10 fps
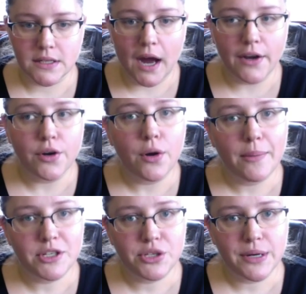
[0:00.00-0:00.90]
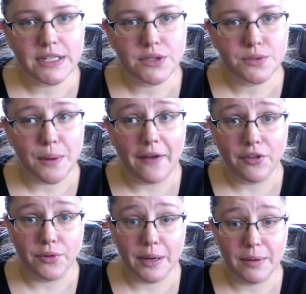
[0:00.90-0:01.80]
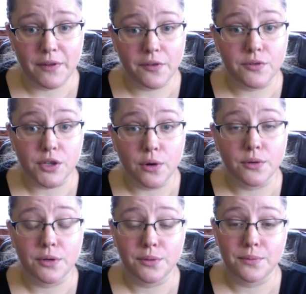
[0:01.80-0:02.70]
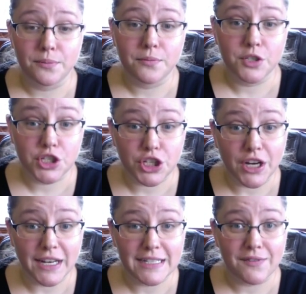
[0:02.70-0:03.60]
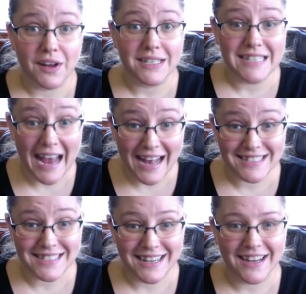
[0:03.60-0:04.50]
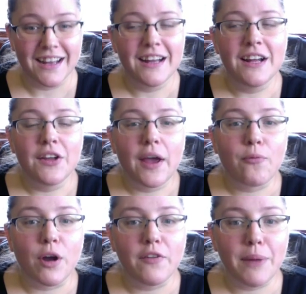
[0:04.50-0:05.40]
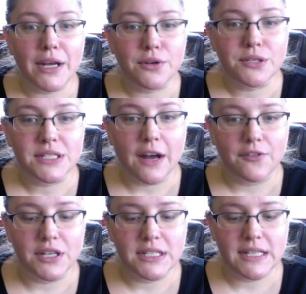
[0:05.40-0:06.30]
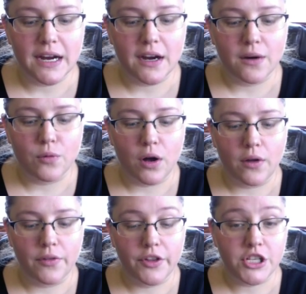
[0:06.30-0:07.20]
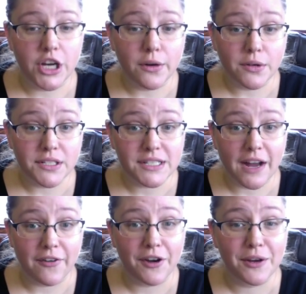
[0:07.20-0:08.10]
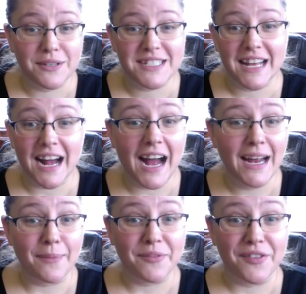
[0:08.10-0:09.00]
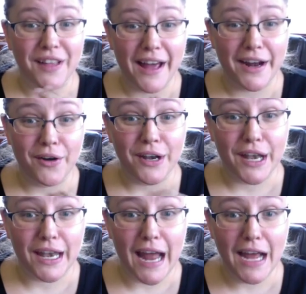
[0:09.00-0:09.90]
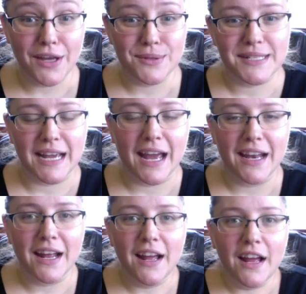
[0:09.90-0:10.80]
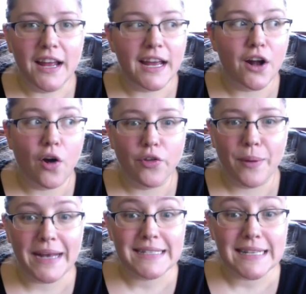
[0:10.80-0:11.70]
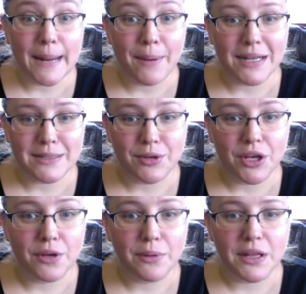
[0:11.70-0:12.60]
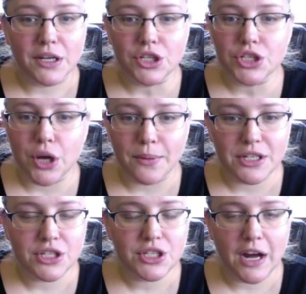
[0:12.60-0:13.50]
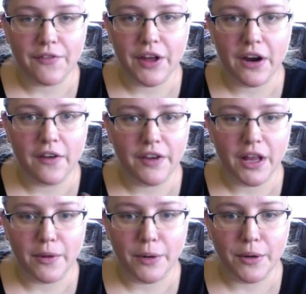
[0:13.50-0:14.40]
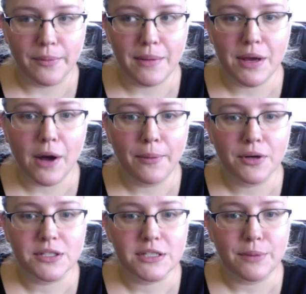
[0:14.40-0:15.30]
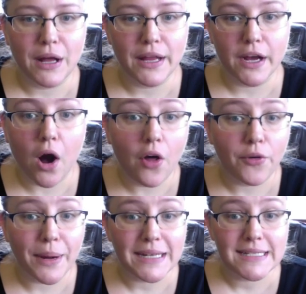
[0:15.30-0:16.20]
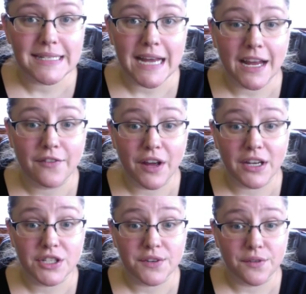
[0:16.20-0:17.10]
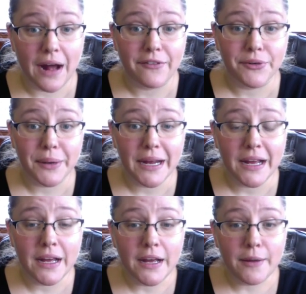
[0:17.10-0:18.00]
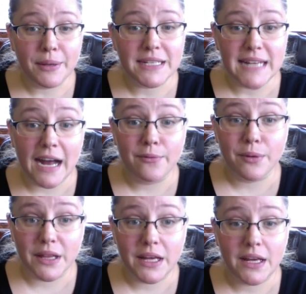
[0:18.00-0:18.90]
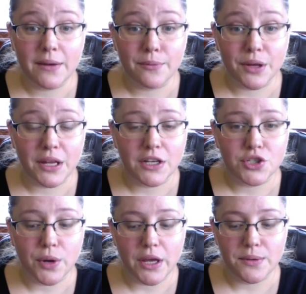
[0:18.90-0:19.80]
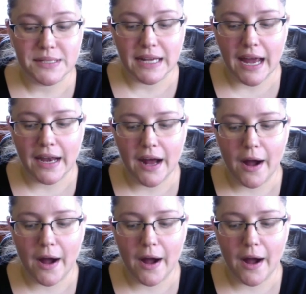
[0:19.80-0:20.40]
I don't know how much you guys use Ravelry, but if you don't, you should. It's fantastic. And one of my new discoveries there, well, the general discovery was that I am flat out not using it in all the ways that I possibly could be. There's so much stuff there available. Maybe I'll post about like all the ways to take advantage of Ravelry because I really, really enjoy using it.